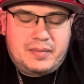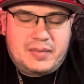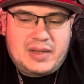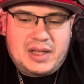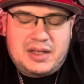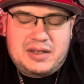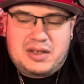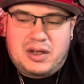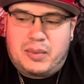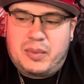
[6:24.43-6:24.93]

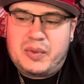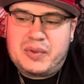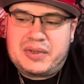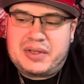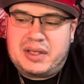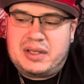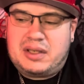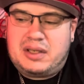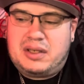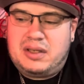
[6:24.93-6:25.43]
It's almost
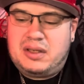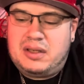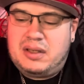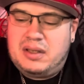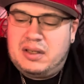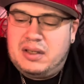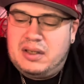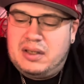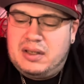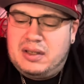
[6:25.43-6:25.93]
like you,
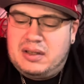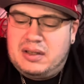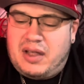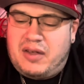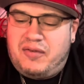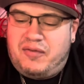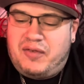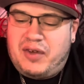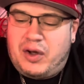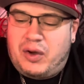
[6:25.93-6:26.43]
they
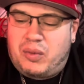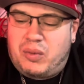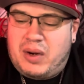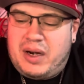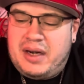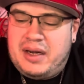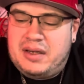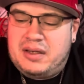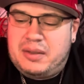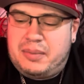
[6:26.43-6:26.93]
fell
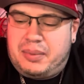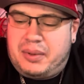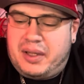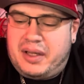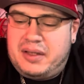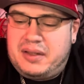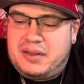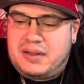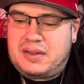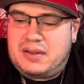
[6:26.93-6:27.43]
right into
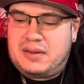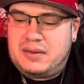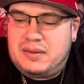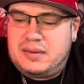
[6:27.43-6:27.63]
place.